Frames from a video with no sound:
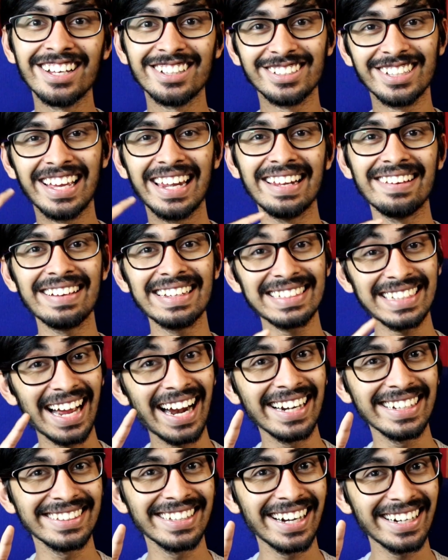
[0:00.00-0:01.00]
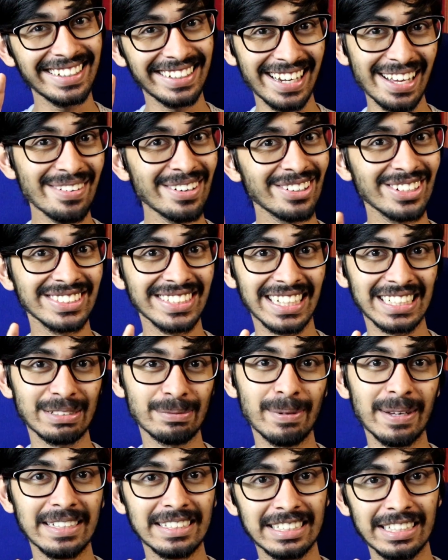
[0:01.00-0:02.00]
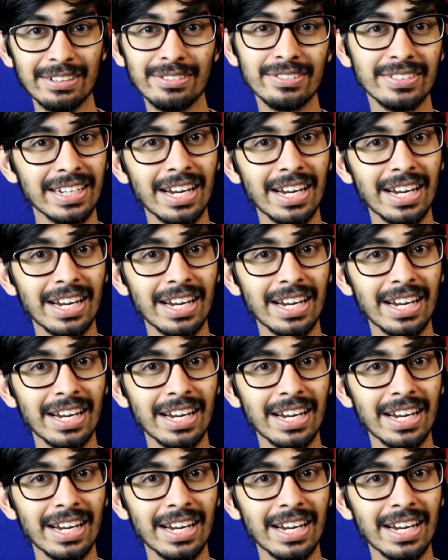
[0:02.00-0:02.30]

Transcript: So anyways, at that time it was expensive.